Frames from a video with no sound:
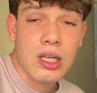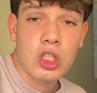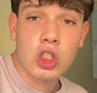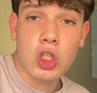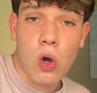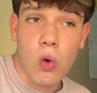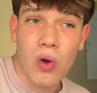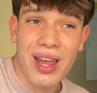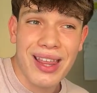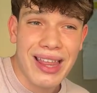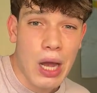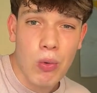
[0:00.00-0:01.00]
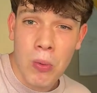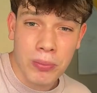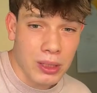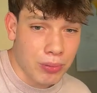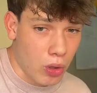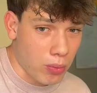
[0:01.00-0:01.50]
So that won't
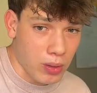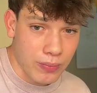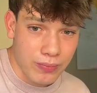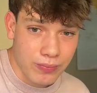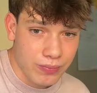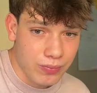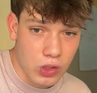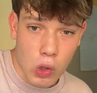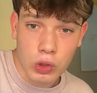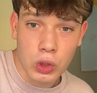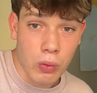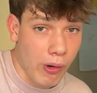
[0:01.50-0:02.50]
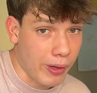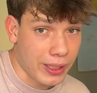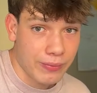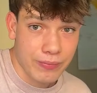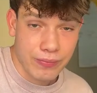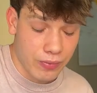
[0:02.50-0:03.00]
be a problem. Don't you worry.
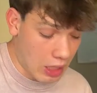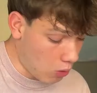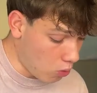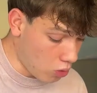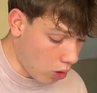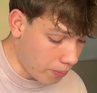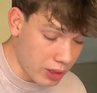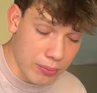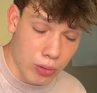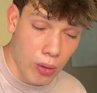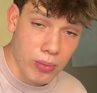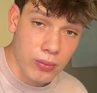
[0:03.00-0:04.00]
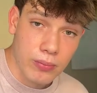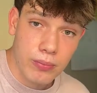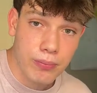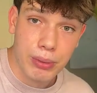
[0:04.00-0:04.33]
That will not be a problem.